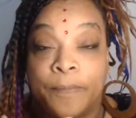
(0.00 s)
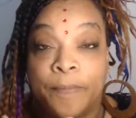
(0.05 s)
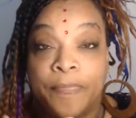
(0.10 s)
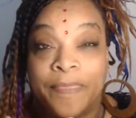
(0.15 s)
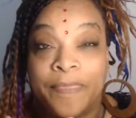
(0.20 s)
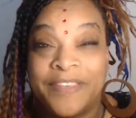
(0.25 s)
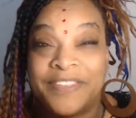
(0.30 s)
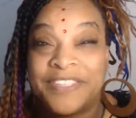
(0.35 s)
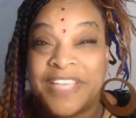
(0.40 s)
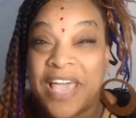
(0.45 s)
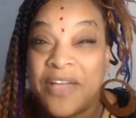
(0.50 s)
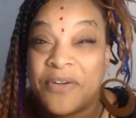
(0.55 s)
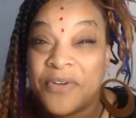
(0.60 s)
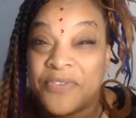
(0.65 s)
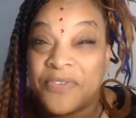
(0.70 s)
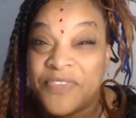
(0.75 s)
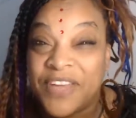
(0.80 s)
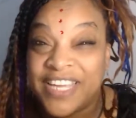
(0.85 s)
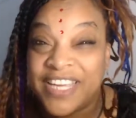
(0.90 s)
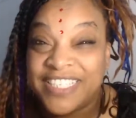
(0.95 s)

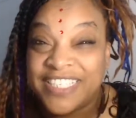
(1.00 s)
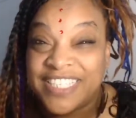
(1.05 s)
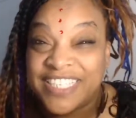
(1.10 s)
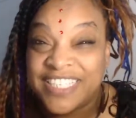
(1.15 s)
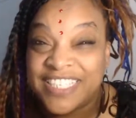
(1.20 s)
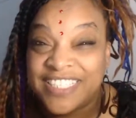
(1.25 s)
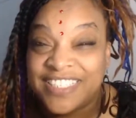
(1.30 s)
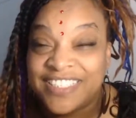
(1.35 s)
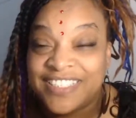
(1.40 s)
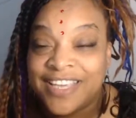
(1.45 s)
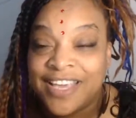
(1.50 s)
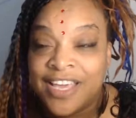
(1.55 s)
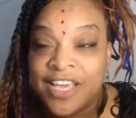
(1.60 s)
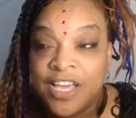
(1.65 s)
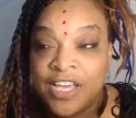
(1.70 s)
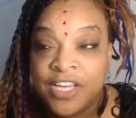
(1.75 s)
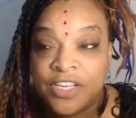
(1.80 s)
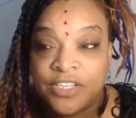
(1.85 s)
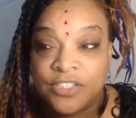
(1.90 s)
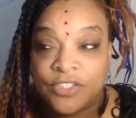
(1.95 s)
sacrifices?
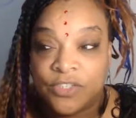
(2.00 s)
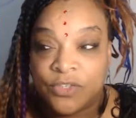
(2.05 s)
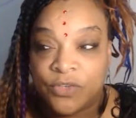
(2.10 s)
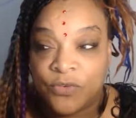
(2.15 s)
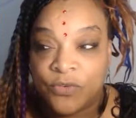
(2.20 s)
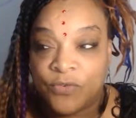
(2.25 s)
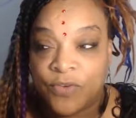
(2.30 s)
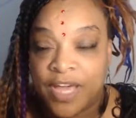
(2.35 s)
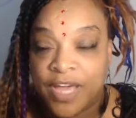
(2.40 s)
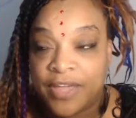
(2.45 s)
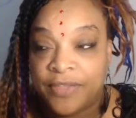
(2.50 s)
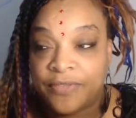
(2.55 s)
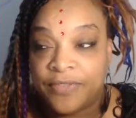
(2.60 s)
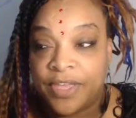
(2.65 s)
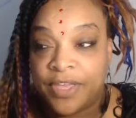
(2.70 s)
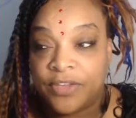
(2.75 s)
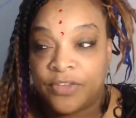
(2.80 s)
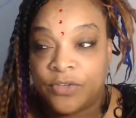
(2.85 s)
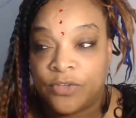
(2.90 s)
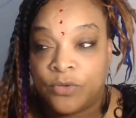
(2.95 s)
Do you find
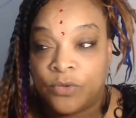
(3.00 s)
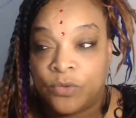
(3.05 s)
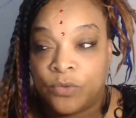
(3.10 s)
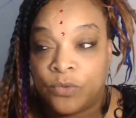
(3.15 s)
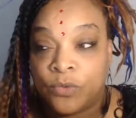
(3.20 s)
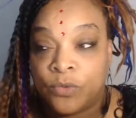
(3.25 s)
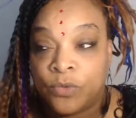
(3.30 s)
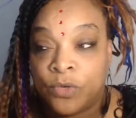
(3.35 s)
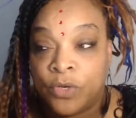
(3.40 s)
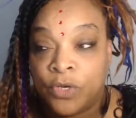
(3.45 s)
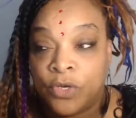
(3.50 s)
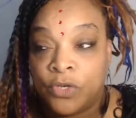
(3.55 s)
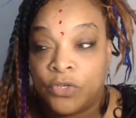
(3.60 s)
that you